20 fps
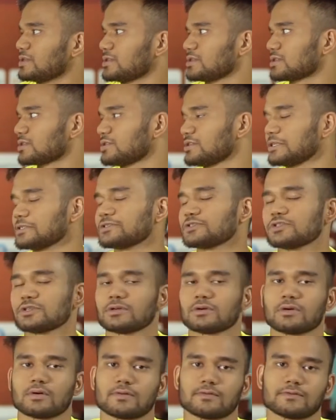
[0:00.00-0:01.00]
there is a
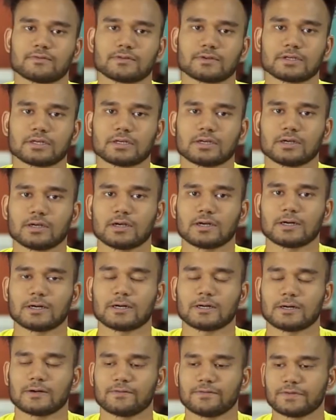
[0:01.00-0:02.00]
gesture of
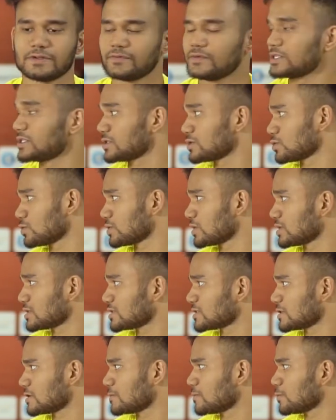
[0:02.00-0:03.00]
uh, which is known as
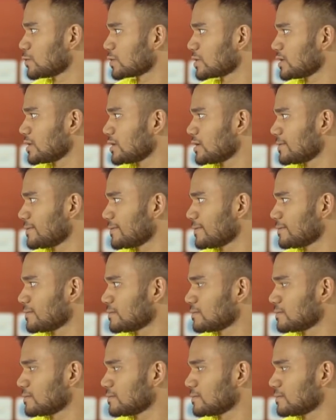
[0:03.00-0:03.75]
Shanmukhi